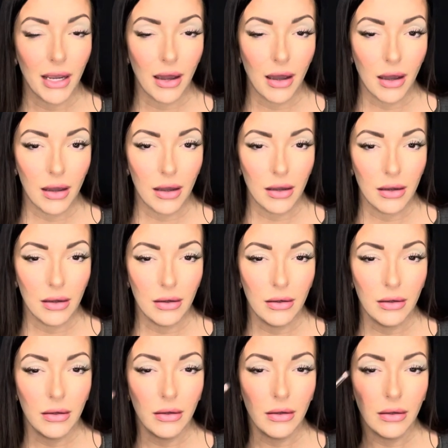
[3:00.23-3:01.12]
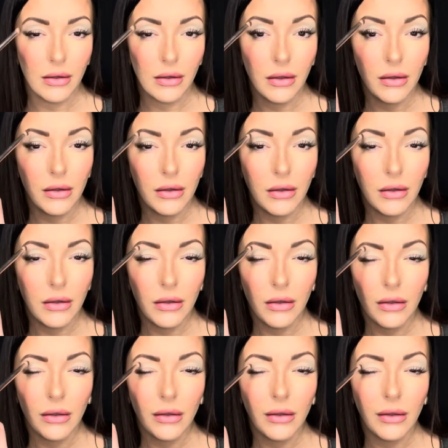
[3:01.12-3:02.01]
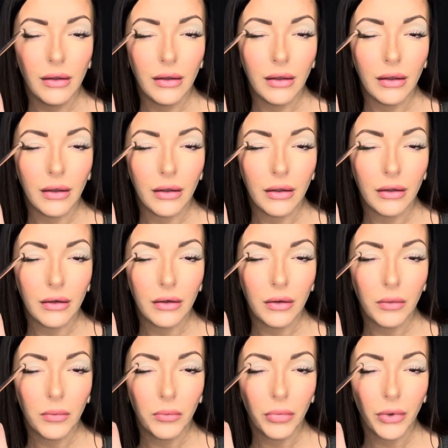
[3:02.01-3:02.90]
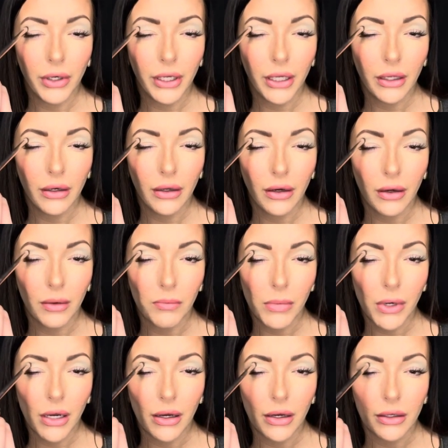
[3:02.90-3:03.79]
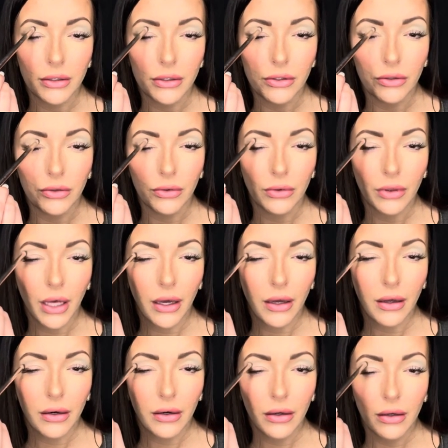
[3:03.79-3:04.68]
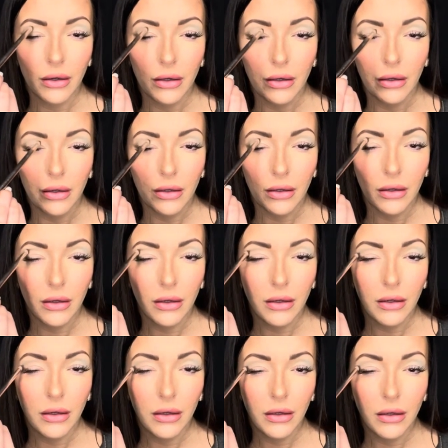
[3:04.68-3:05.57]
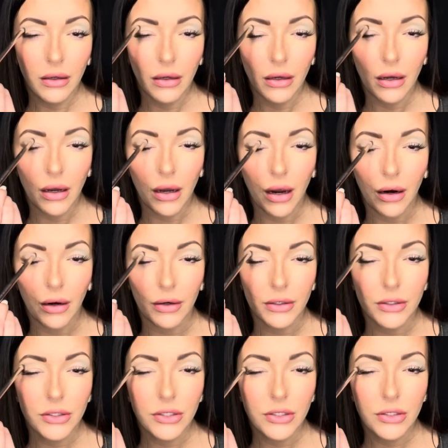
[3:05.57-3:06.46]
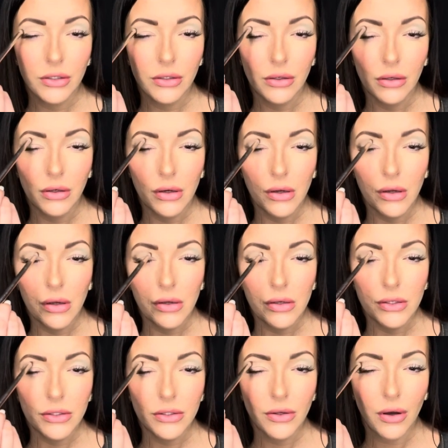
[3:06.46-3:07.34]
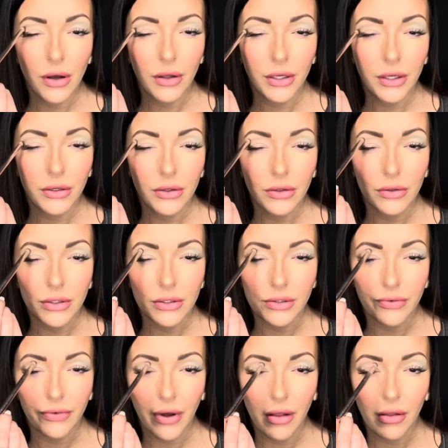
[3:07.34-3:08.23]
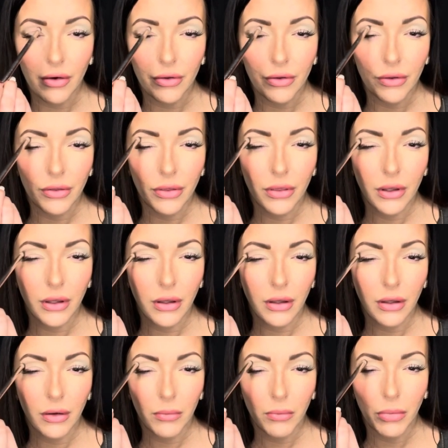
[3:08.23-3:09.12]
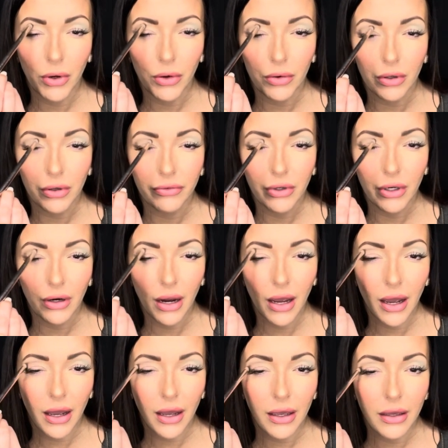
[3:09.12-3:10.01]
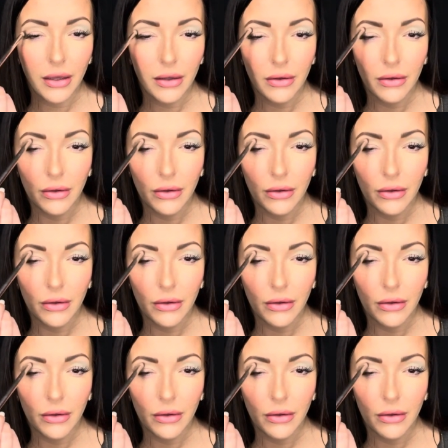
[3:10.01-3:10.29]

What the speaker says: eye and bring it up onto that arch. So all you do is follow the bone of your eye